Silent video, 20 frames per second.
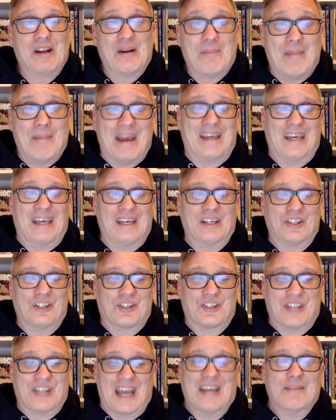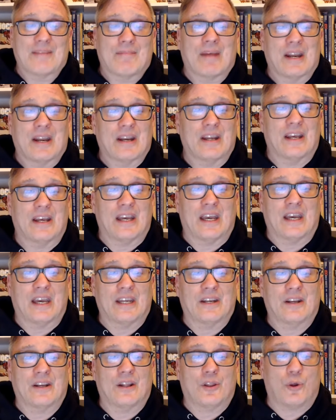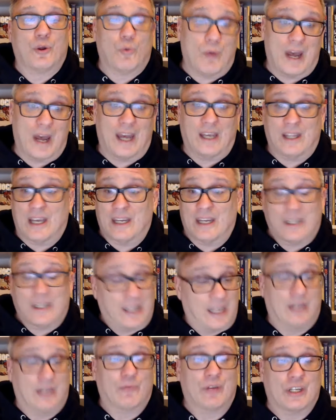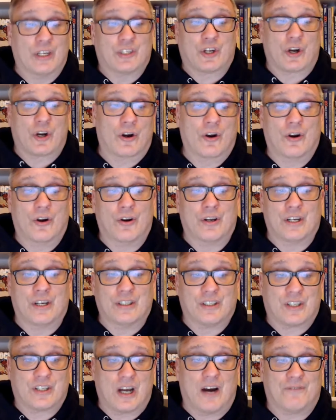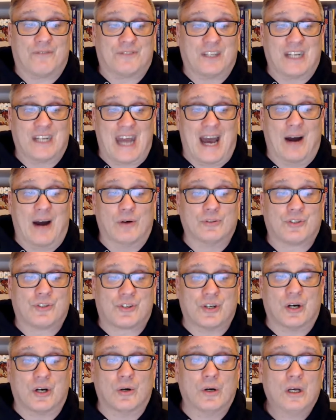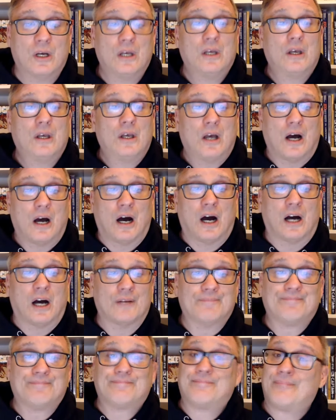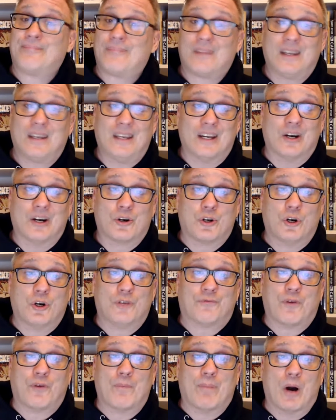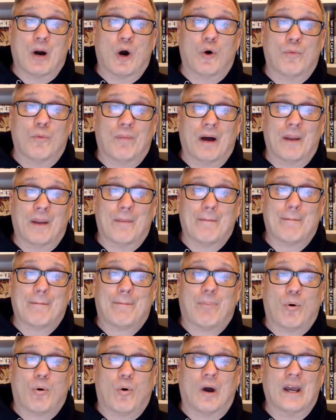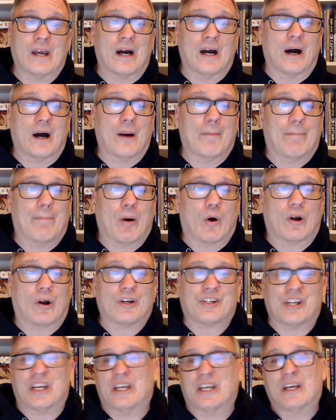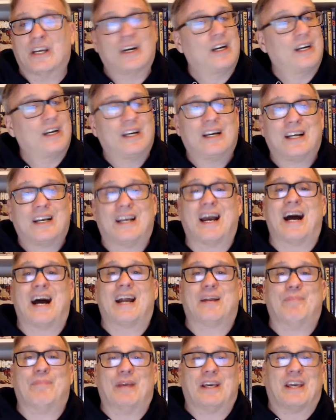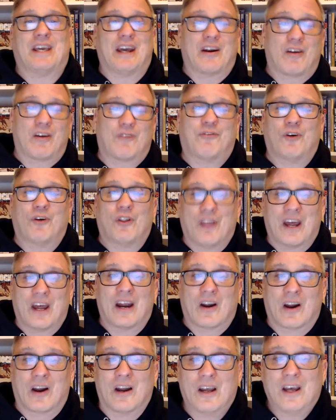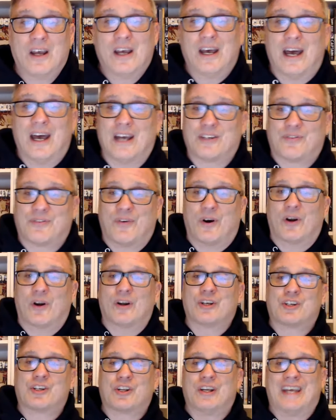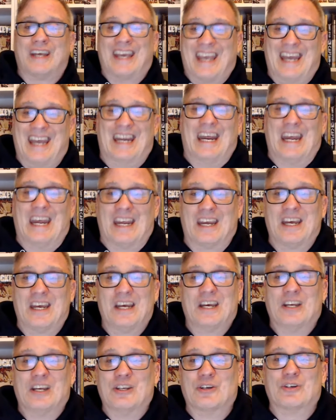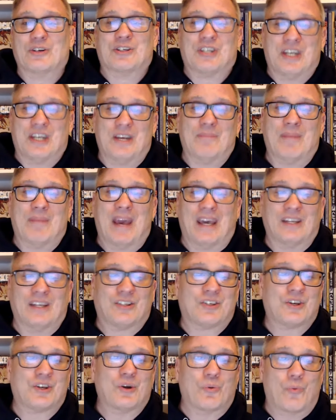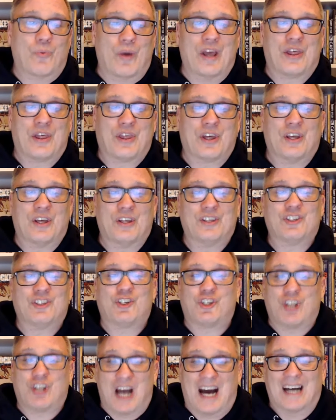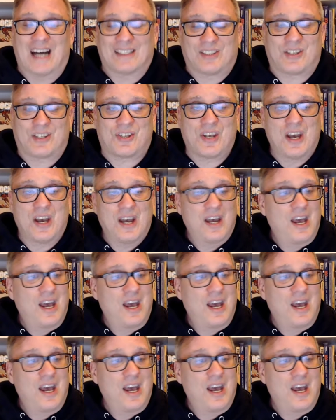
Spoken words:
making a statement in the way that he returned and toughed it out. So, good for Bo, but boy, Barzy, got to be careful there as far as hitting your teammates with shots.